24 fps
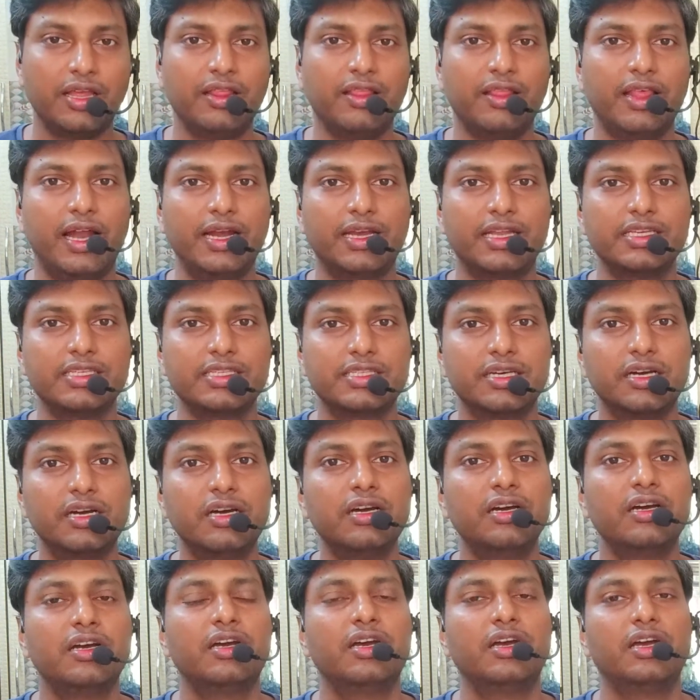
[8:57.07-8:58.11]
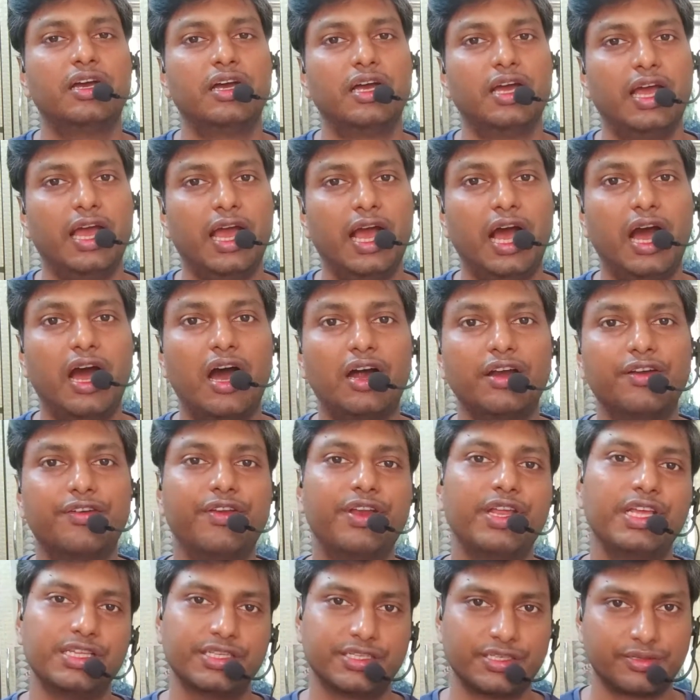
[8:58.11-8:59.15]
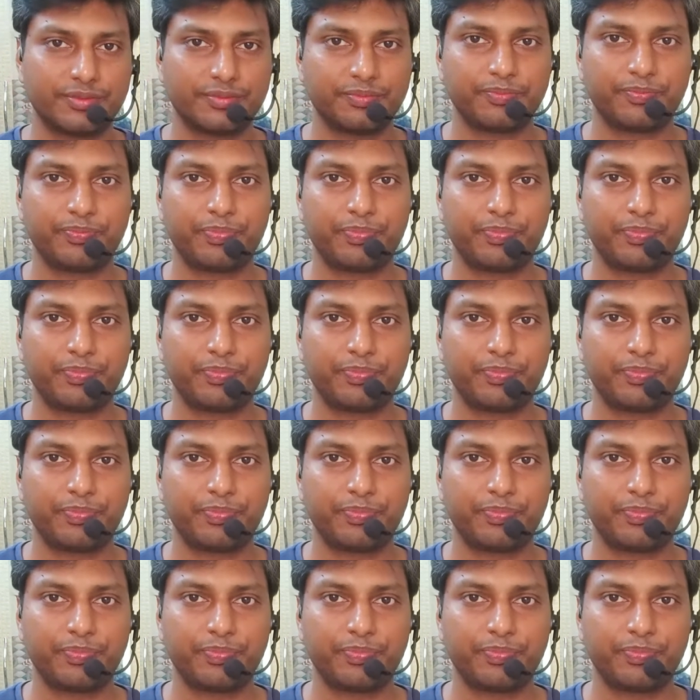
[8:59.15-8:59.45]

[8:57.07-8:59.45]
That is the arteries.